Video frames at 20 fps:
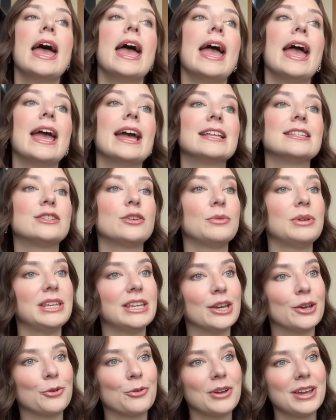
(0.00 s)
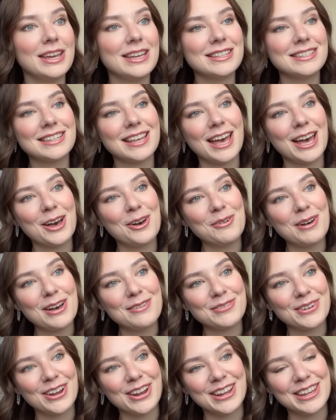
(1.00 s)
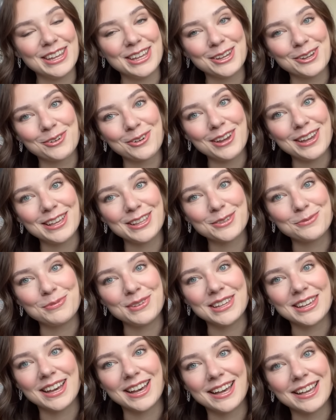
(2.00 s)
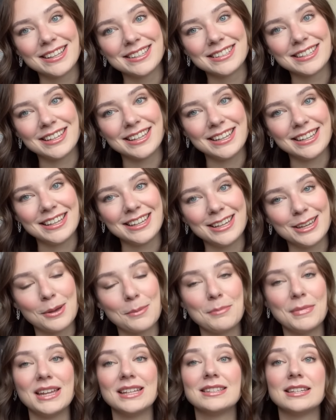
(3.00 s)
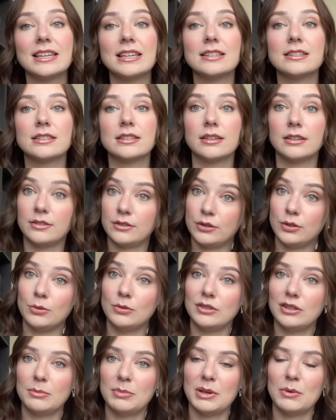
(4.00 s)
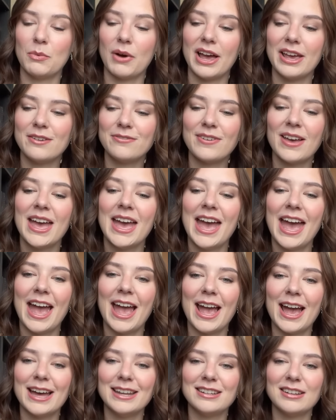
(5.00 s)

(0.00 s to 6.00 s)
And so he agrees. However, he agrees because he meets his soon to be wife and